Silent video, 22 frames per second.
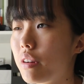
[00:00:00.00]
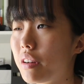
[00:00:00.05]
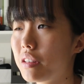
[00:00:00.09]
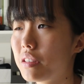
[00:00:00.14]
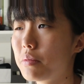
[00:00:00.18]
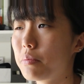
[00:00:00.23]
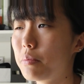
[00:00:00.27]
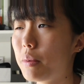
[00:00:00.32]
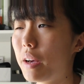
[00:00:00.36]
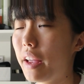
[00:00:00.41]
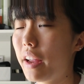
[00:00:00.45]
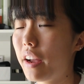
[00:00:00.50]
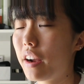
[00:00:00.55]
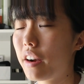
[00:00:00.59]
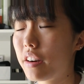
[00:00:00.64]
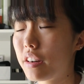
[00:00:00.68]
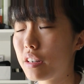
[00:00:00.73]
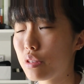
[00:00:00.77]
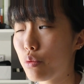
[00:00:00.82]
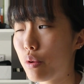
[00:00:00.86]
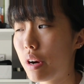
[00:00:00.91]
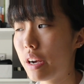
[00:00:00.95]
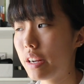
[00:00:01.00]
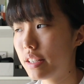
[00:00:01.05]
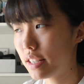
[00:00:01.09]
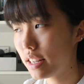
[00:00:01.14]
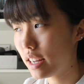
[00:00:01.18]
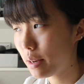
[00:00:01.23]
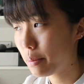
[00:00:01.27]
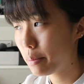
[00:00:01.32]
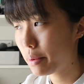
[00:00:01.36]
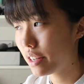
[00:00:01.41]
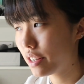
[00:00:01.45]
because my hair is quite
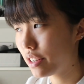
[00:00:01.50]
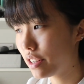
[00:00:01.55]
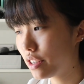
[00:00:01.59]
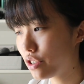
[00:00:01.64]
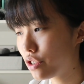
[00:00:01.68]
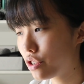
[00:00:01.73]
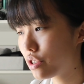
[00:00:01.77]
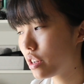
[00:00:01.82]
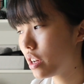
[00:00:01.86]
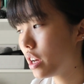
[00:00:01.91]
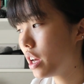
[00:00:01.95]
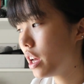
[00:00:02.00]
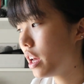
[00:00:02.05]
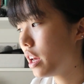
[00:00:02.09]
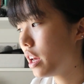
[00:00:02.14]
damaged